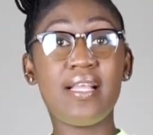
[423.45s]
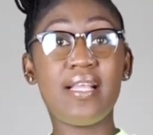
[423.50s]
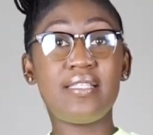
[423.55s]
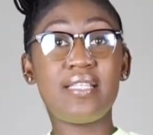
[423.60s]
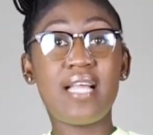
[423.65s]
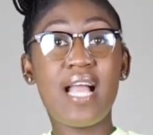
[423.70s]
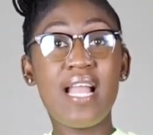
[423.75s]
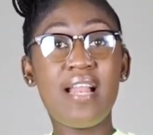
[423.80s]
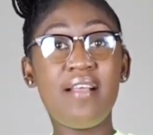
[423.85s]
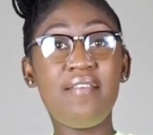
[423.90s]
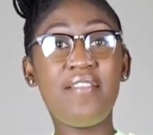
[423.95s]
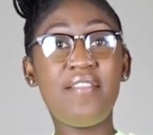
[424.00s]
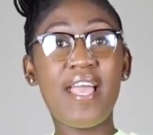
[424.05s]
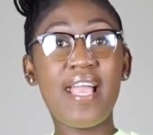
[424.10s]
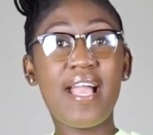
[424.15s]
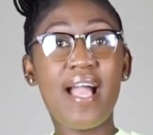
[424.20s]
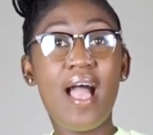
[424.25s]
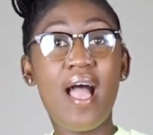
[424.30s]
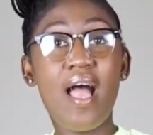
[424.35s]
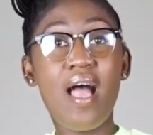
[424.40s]
It's kind of
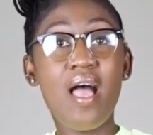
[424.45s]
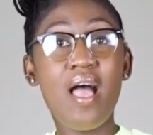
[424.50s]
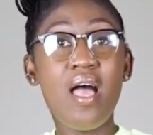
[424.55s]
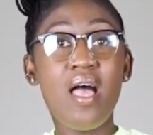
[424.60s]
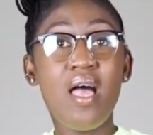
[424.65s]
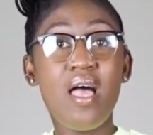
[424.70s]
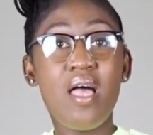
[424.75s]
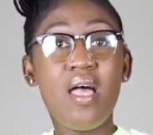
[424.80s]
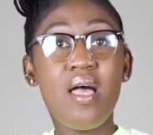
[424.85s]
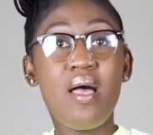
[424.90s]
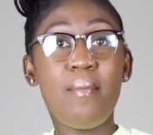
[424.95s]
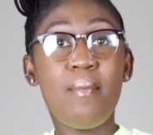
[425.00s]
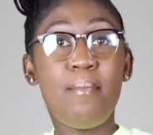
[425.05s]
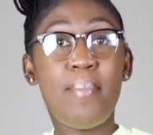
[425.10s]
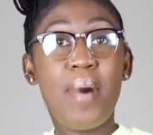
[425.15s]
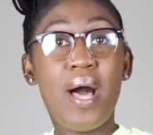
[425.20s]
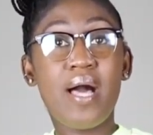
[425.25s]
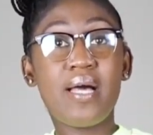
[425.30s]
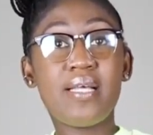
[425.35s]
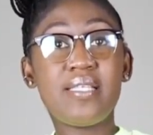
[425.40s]
like a
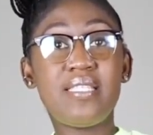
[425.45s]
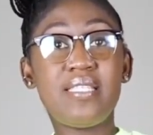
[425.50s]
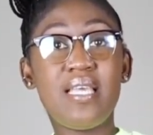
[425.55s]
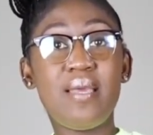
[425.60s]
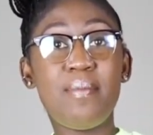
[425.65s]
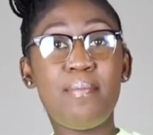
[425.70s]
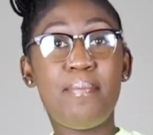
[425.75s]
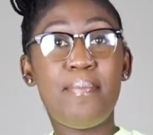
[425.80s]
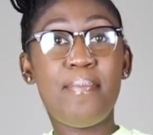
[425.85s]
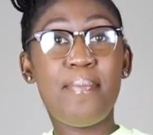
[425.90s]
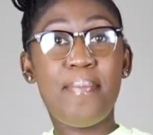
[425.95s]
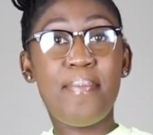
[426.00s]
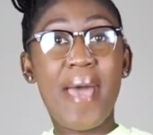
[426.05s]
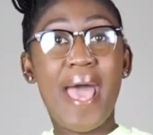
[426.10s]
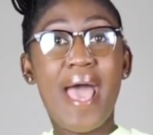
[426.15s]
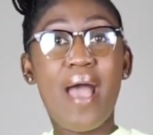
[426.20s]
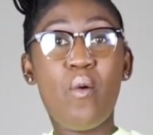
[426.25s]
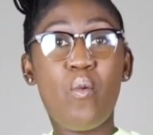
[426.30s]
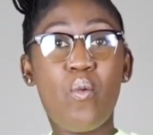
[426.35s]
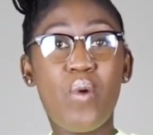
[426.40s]
boxy
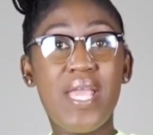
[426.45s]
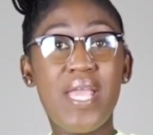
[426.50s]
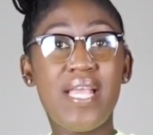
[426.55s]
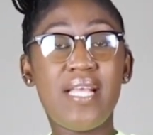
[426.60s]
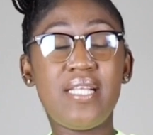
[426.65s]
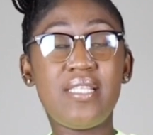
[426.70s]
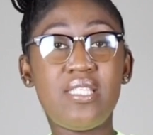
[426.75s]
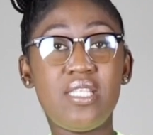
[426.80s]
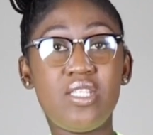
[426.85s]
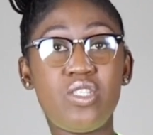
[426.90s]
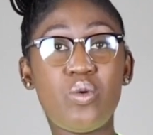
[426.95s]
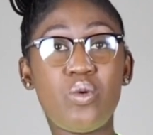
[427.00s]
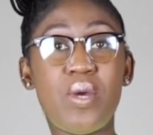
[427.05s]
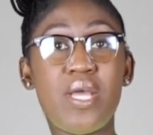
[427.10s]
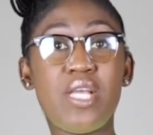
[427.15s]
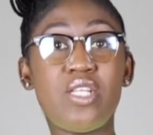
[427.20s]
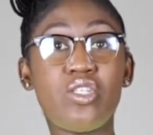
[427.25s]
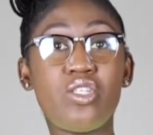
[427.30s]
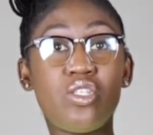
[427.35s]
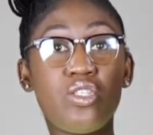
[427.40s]
bat wing
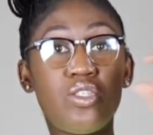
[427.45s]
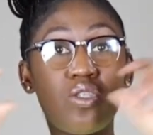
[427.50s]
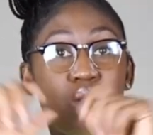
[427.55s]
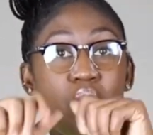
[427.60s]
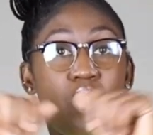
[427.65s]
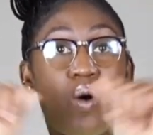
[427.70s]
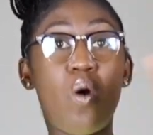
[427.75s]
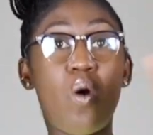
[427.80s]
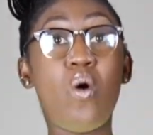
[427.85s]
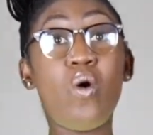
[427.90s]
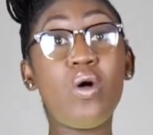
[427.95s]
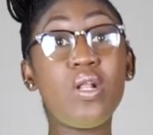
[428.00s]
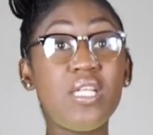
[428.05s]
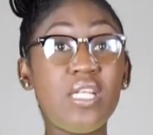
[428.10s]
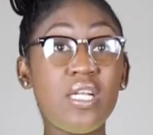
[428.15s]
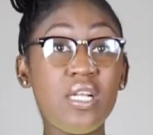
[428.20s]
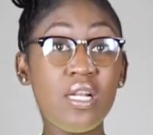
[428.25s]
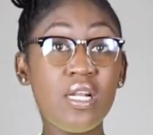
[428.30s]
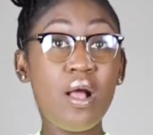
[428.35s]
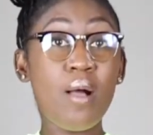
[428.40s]
situation, so
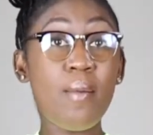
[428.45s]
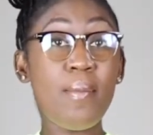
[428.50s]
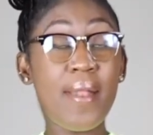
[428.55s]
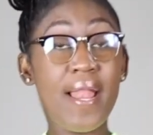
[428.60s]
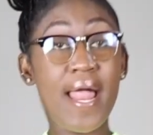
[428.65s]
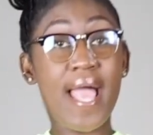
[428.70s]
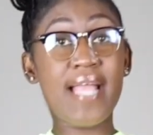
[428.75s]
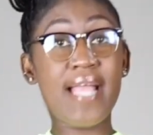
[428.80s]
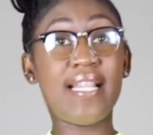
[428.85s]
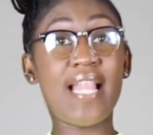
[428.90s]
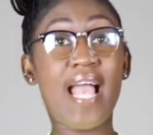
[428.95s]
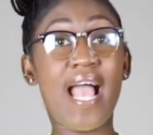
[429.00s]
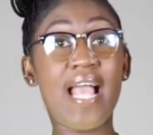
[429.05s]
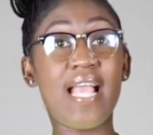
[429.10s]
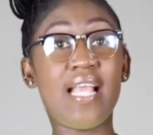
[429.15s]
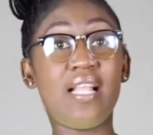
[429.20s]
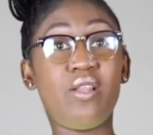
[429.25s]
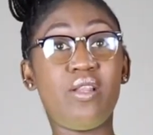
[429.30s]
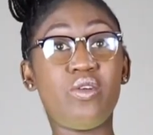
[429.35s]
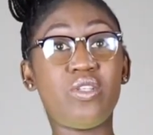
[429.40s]
holding it up like
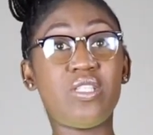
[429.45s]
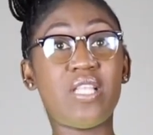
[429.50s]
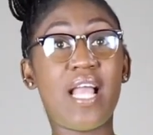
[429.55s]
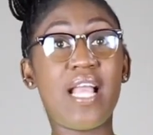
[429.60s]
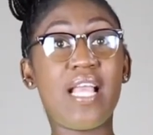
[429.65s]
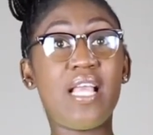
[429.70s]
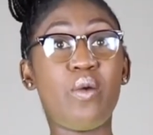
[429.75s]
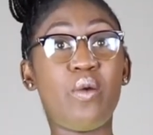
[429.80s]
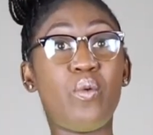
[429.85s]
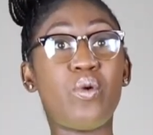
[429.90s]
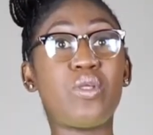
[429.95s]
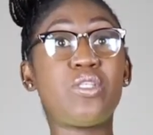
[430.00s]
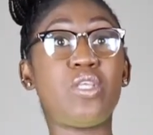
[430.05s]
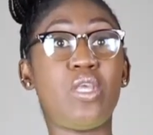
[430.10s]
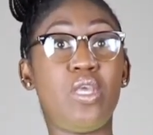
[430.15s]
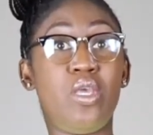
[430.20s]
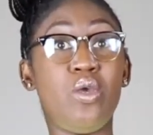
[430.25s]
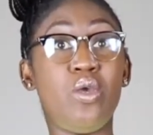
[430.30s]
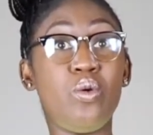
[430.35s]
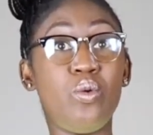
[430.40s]
that, it looks like it was
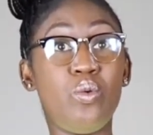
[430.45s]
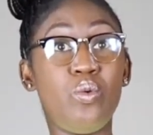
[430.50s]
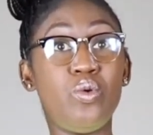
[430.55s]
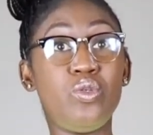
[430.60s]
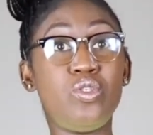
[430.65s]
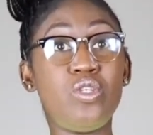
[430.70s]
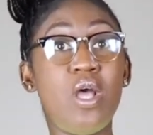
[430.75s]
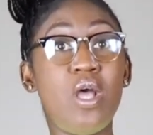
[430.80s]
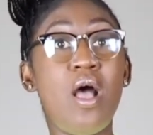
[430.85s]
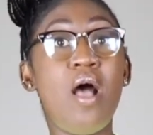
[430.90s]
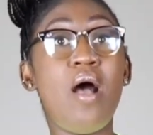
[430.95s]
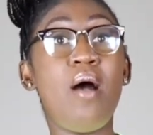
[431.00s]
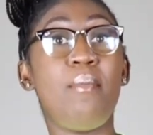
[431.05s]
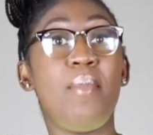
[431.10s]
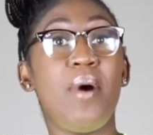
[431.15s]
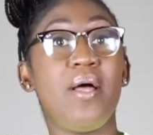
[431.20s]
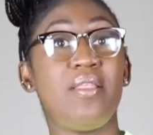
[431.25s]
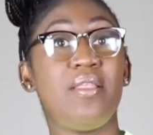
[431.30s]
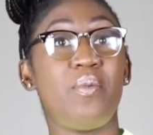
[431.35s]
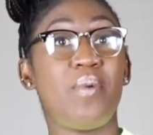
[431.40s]
huge,
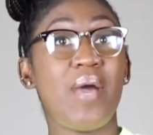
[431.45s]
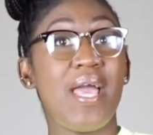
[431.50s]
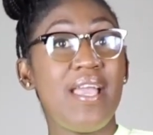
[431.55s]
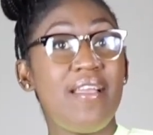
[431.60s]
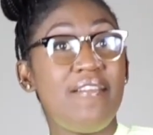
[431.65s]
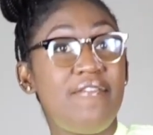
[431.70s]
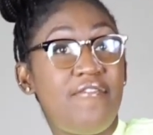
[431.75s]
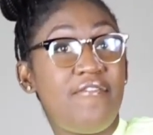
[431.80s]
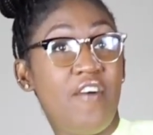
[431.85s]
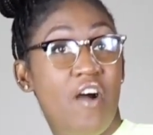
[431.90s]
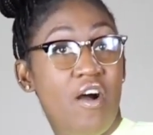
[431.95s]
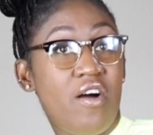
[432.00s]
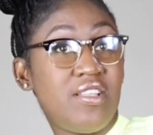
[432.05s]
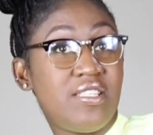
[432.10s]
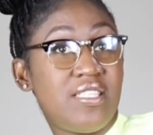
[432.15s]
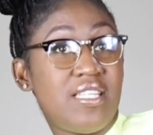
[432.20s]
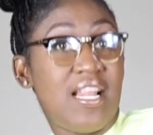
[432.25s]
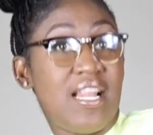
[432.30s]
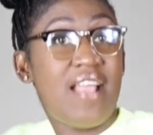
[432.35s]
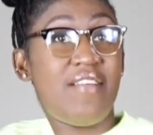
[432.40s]
but the way it
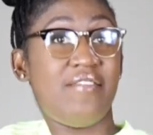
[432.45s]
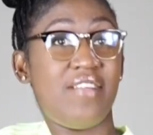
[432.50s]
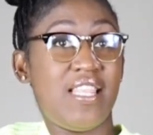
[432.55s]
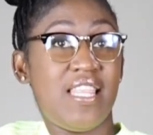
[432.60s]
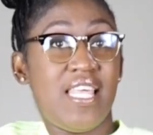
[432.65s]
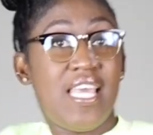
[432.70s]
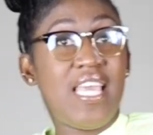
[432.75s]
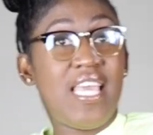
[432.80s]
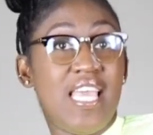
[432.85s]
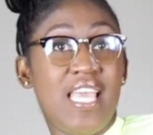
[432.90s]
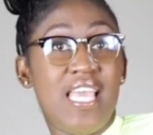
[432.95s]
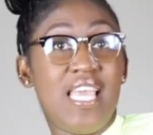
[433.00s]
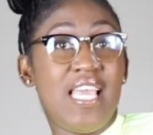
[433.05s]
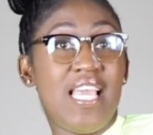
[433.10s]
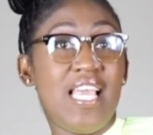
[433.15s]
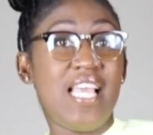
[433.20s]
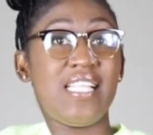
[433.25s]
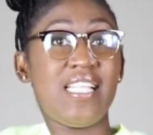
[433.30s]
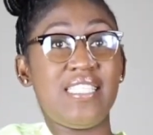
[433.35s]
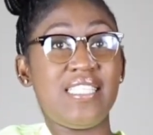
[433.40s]
falls and everything,
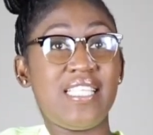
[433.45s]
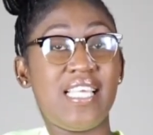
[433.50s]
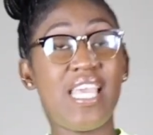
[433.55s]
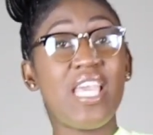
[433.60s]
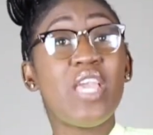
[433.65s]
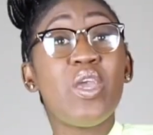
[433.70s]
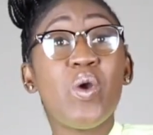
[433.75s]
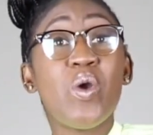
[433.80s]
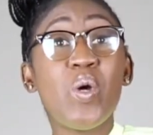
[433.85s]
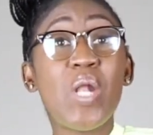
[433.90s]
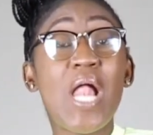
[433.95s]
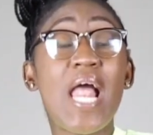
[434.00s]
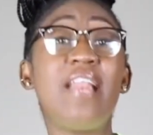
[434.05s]
it's cute.